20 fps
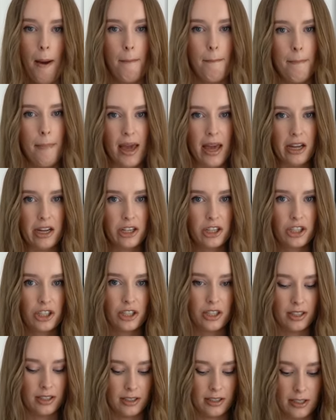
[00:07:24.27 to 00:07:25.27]

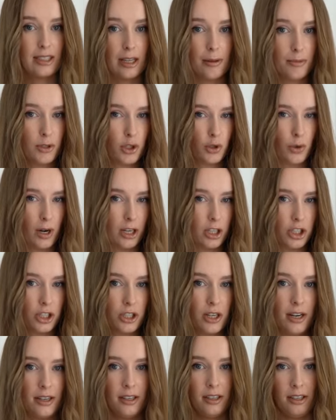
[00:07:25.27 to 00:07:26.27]
mesh and some structure
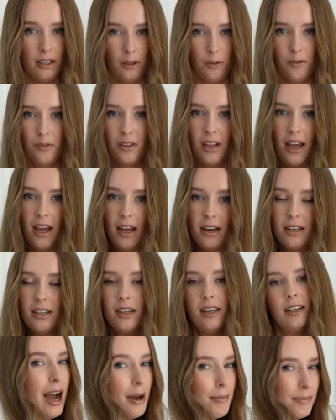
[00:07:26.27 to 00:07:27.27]
underneath that.
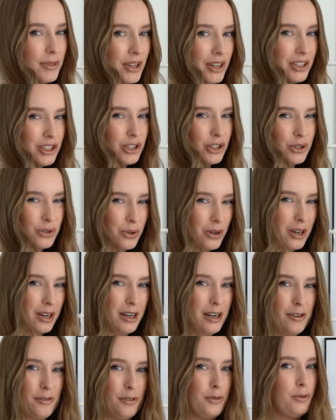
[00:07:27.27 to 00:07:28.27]
I'm not sure
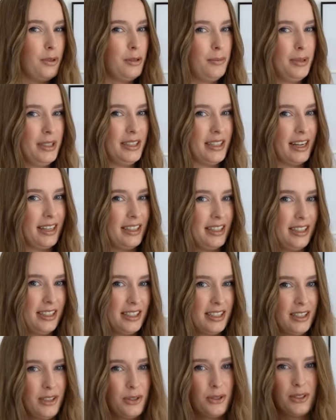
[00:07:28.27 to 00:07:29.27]
if it will be that
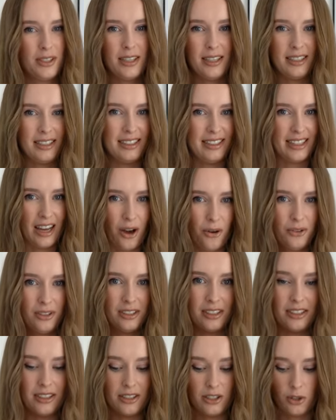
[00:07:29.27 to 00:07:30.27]
easy to sit down
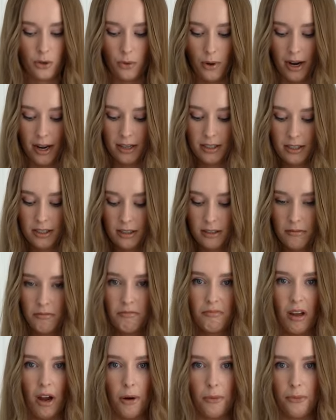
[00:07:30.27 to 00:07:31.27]
in this dress.
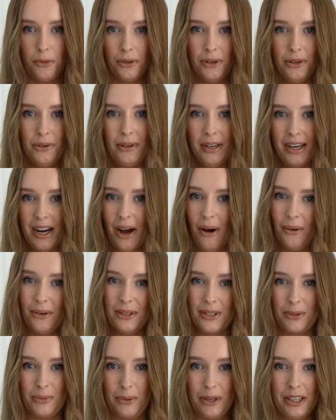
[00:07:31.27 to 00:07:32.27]
I'm wondering how
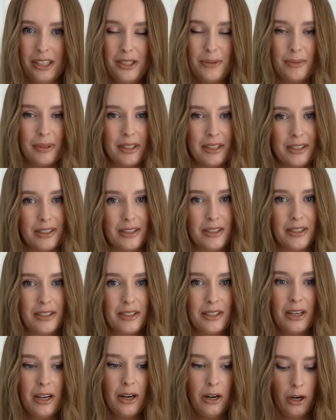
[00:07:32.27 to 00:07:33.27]
this works because
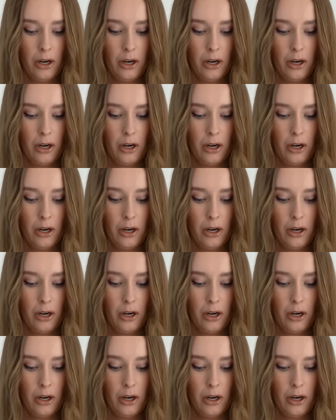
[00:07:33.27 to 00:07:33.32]
it's